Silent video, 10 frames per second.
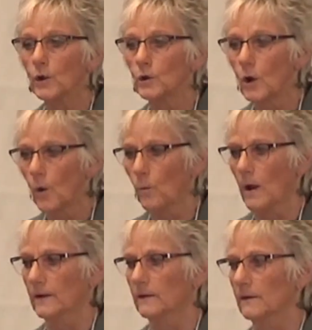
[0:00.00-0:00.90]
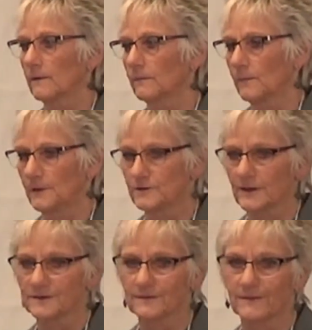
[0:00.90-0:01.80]
no one will be
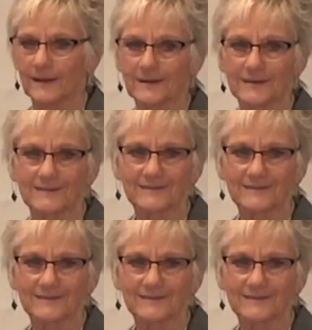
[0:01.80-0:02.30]
justified.